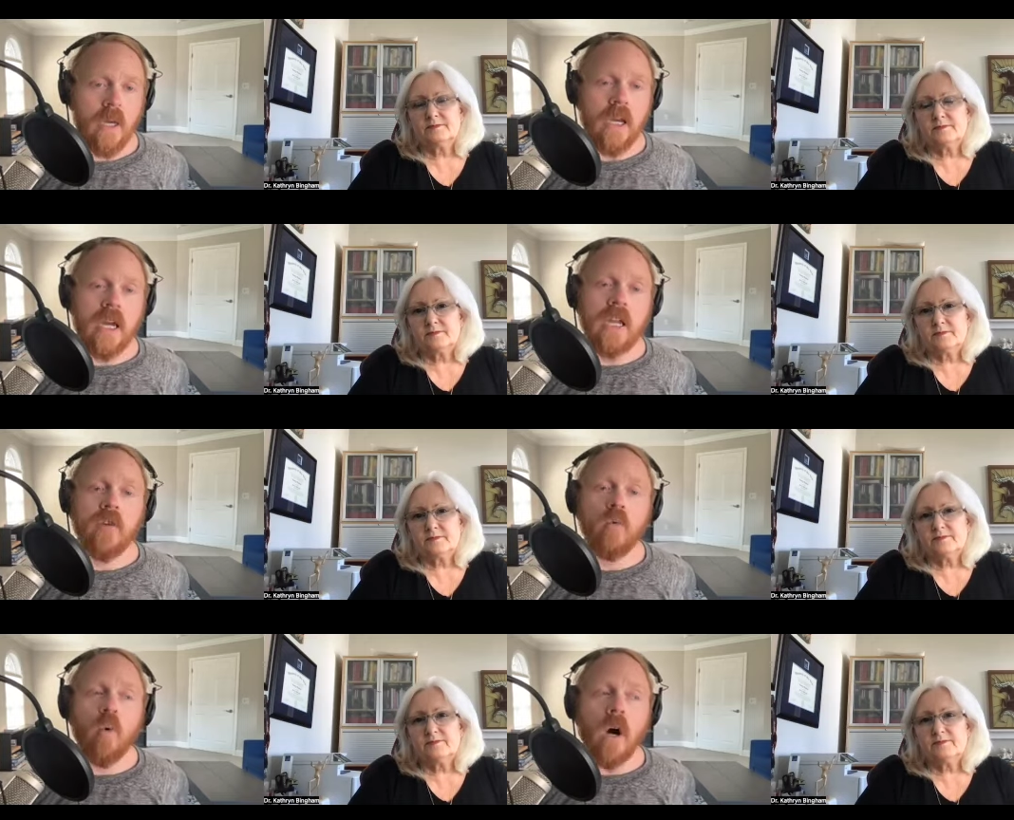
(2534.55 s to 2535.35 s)
Speaker 1: And if you
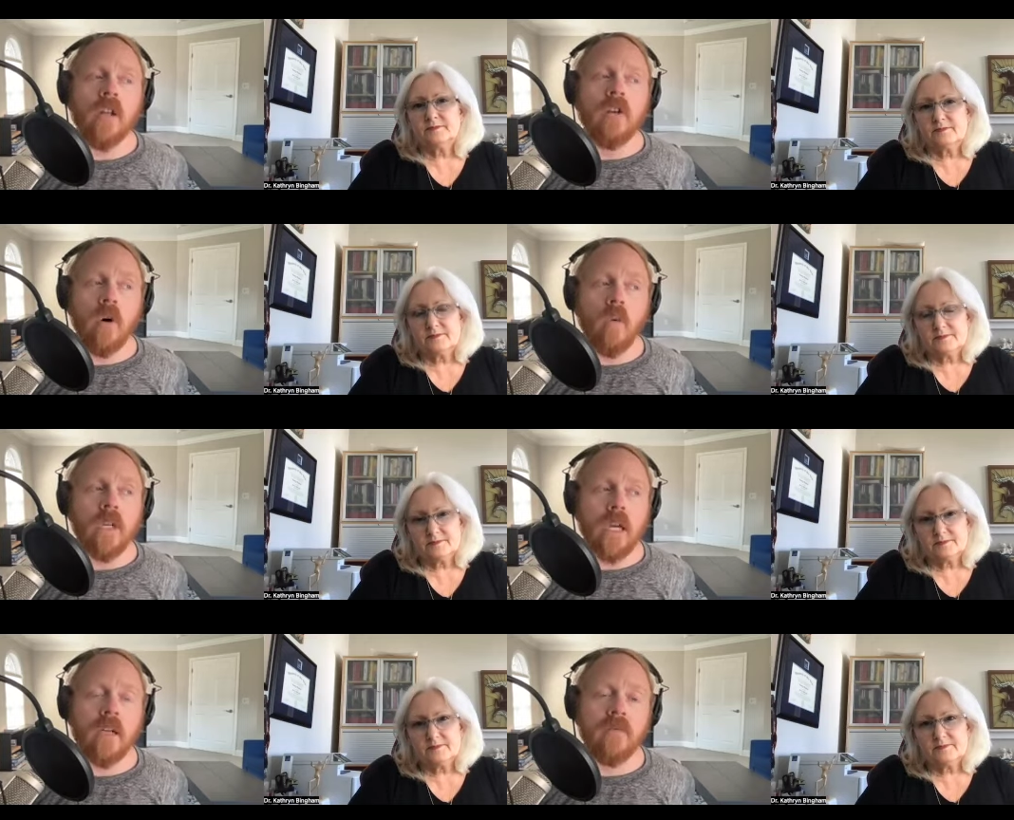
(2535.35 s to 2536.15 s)
want to know what
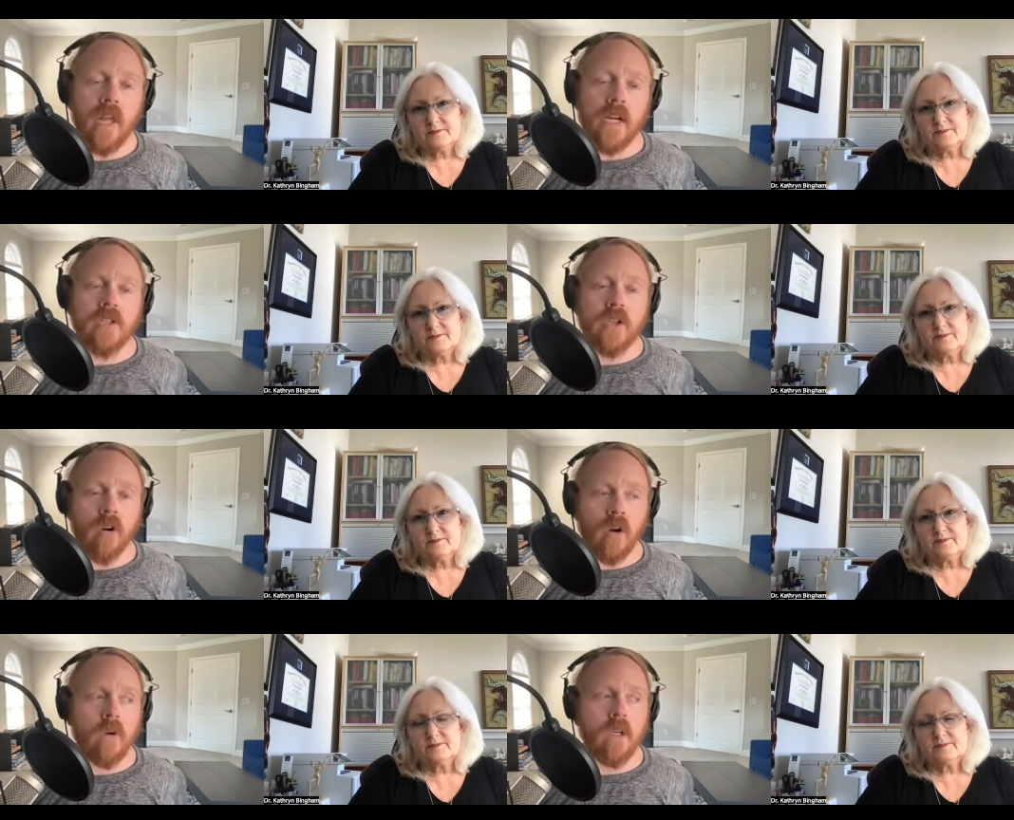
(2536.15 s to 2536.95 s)
kind of legacy you're
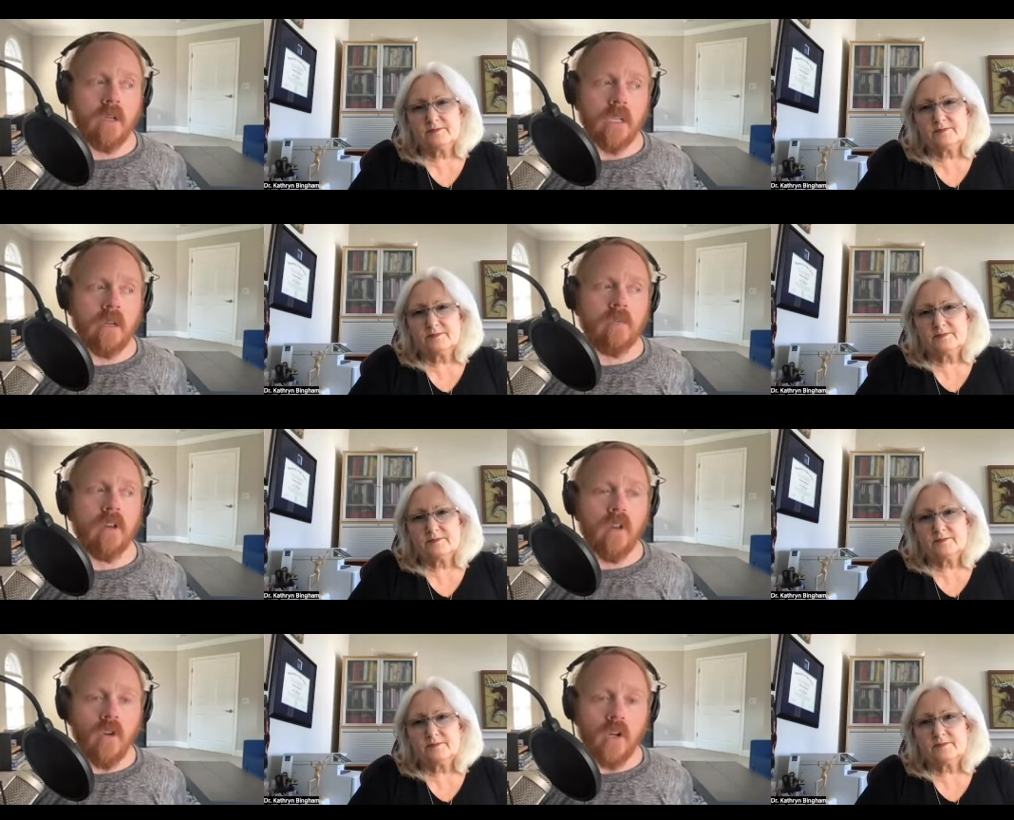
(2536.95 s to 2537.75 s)
going to leave,
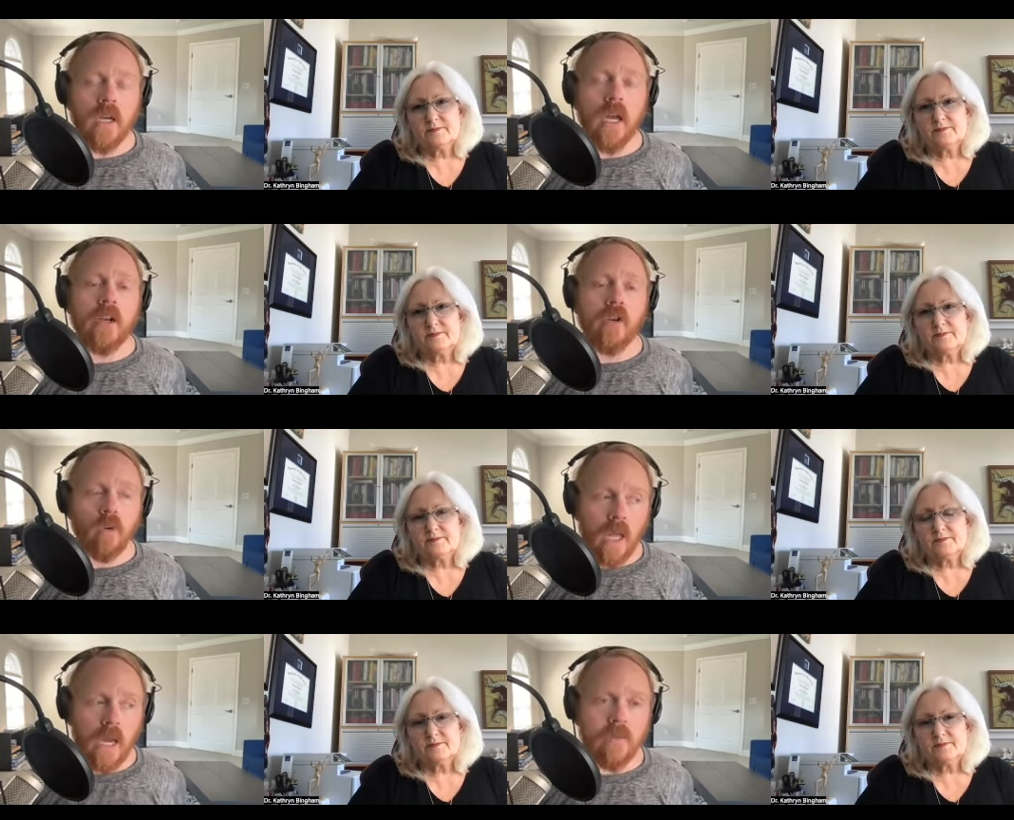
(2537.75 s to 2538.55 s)
look at your
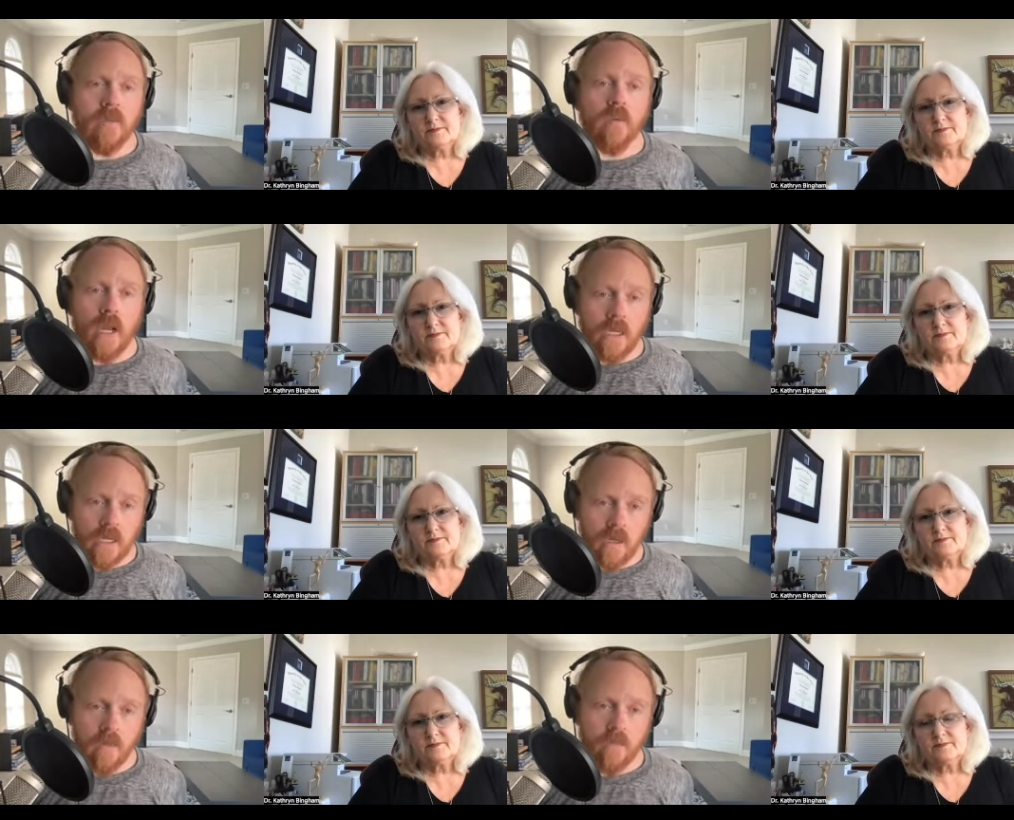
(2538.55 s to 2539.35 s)
life right now.